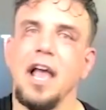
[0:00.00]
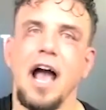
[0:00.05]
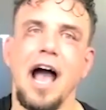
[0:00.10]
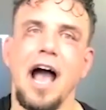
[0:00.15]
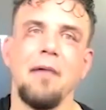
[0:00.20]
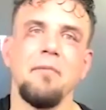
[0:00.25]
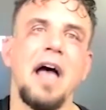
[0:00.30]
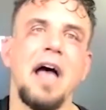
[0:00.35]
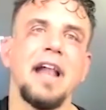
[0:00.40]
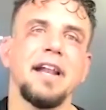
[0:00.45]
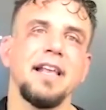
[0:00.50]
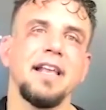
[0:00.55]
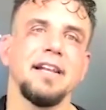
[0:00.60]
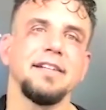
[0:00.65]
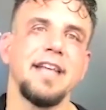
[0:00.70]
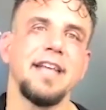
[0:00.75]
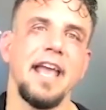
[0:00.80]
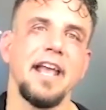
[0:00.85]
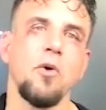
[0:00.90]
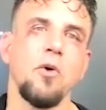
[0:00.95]
I'm not going
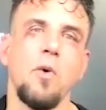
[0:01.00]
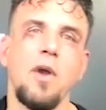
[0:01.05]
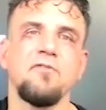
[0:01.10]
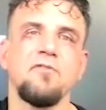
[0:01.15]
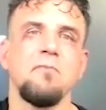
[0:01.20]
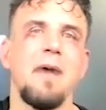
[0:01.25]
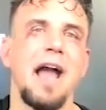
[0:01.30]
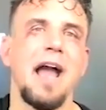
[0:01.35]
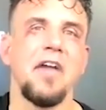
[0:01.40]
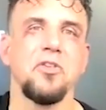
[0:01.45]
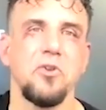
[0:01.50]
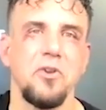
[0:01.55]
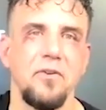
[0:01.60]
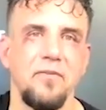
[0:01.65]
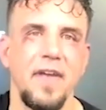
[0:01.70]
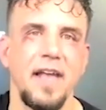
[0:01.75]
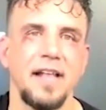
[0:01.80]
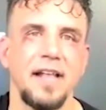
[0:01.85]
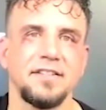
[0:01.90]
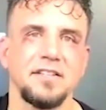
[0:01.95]
to take away from my other
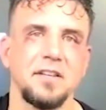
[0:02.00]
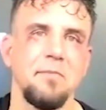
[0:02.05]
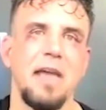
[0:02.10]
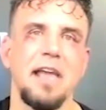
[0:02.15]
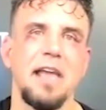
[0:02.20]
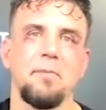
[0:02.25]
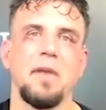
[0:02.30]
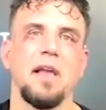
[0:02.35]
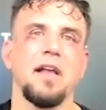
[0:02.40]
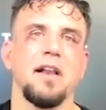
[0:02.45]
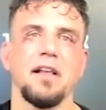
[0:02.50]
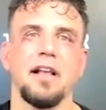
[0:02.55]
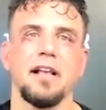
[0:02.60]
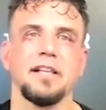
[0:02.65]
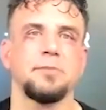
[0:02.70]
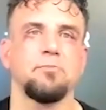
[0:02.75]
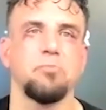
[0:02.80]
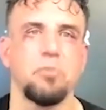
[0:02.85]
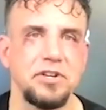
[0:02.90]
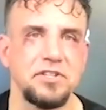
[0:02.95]
events to make me a, a
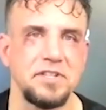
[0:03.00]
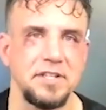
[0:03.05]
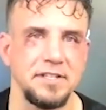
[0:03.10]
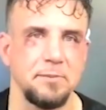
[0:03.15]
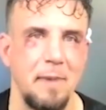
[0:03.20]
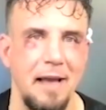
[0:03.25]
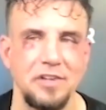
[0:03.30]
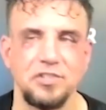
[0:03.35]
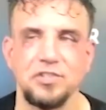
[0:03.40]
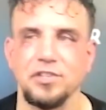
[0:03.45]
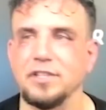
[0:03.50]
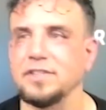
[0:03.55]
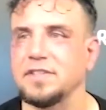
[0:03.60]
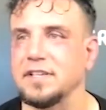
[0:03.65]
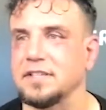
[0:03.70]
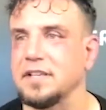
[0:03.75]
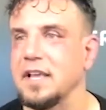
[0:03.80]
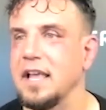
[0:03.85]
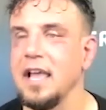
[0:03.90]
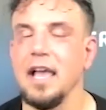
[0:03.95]
sprinting specialist
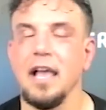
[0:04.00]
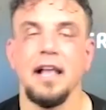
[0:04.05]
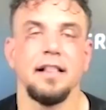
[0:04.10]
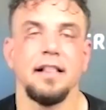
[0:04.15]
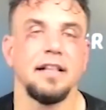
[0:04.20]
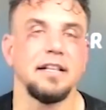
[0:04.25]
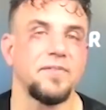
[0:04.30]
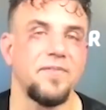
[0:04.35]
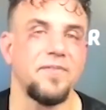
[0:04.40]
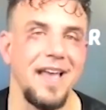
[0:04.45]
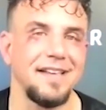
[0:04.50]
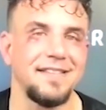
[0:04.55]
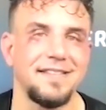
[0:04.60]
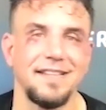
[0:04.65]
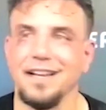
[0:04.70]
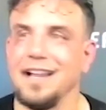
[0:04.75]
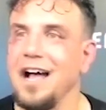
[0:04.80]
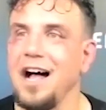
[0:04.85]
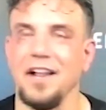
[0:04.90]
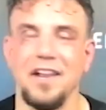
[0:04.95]
because let's face
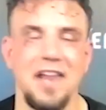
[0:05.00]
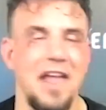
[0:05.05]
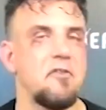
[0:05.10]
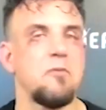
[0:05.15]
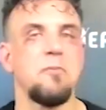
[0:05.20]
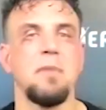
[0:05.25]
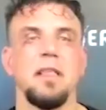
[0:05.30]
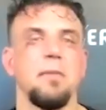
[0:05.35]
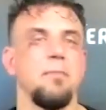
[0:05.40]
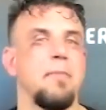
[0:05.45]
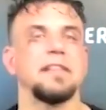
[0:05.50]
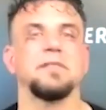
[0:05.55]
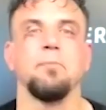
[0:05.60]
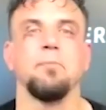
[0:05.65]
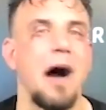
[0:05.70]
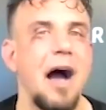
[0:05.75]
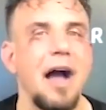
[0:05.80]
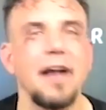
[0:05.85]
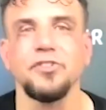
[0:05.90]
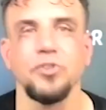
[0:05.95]
it, I'll never be the best
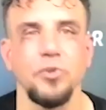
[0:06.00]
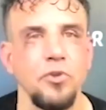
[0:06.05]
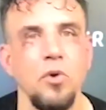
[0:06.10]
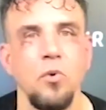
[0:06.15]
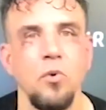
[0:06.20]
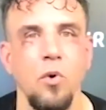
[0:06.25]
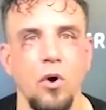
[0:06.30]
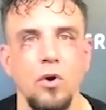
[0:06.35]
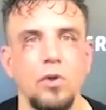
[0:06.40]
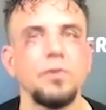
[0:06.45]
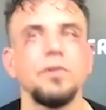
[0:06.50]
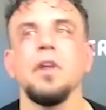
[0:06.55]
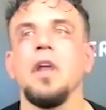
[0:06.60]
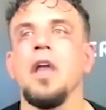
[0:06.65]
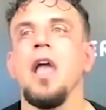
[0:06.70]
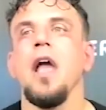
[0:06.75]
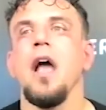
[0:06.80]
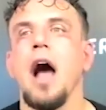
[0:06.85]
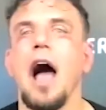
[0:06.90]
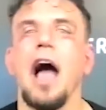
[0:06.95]
boxer in the world.
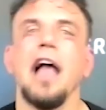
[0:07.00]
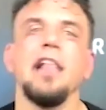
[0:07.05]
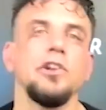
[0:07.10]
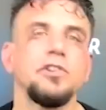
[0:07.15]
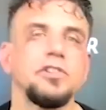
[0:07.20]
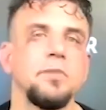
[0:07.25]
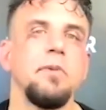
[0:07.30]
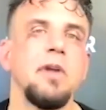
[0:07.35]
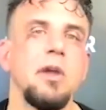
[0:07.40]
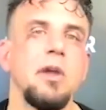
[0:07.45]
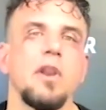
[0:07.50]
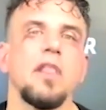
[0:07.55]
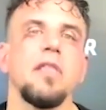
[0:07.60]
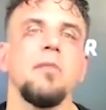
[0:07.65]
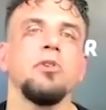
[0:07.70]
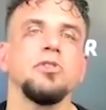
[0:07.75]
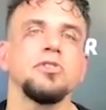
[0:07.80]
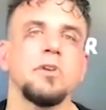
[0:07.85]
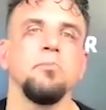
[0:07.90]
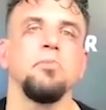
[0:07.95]
I look to be one of the
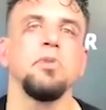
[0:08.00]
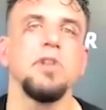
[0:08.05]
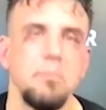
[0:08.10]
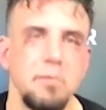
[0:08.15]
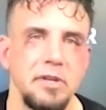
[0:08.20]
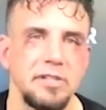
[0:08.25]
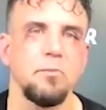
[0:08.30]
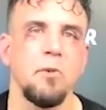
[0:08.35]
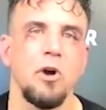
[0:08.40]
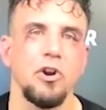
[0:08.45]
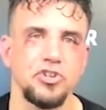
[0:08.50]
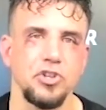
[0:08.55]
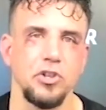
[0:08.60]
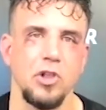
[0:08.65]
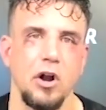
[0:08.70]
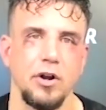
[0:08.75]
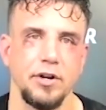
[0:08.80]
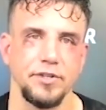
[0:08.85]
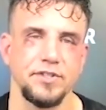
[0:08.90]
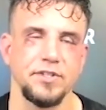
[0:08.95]
most complete mixed martial
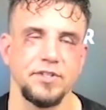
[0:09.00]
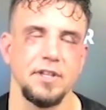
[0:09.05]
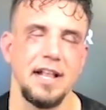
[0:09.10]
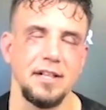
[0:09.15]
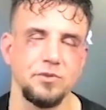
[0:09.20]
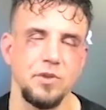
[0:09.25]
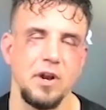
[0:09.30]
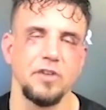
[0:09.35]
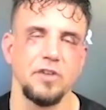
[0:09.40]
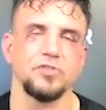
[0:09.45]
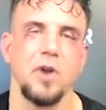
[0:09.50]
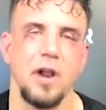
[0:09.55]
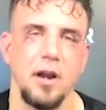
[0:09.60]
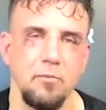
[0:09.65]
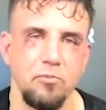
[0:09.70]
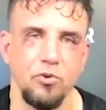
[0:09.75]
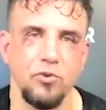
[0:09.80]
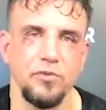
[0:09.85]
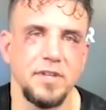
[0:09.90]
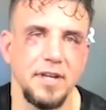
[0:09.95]
artists, and that's what I was trying to
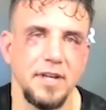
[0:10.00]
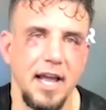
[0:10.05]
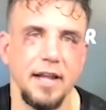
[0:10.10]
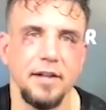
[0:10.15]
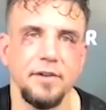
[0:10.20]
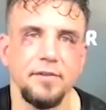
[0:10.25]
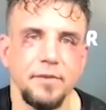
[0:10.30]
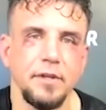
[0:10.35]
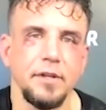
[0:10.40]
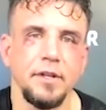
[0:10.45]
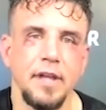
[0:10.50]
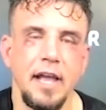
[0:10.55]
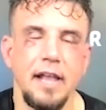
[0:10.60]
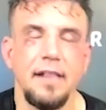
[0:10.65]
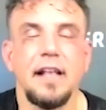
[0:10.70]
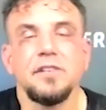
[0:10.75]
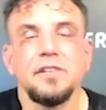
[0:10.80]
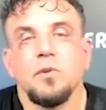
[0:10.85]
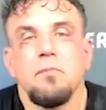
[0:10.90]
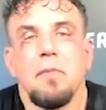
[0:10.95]
prove tonight. And
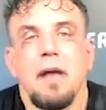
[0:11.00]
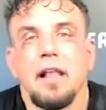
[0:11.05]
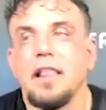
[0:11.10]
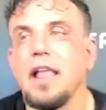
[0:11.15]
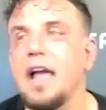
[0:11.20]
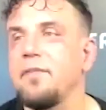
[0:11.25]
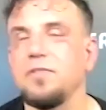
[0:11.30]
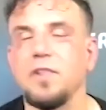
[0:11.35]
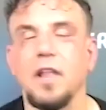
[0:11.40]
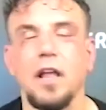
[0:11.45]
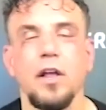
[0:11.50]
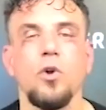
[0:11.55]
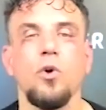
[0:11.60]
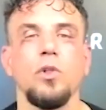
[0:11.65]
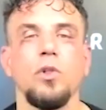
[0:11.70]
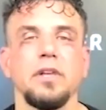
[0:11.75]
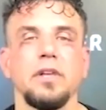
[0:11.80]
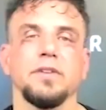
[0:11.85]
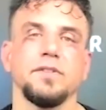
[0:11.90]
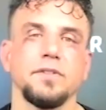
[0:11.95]
that's what my lifelong
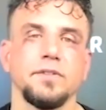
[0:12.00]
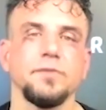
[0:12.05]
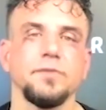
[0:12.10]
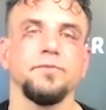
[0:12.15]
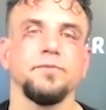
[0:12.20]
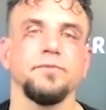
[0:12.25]
goal is.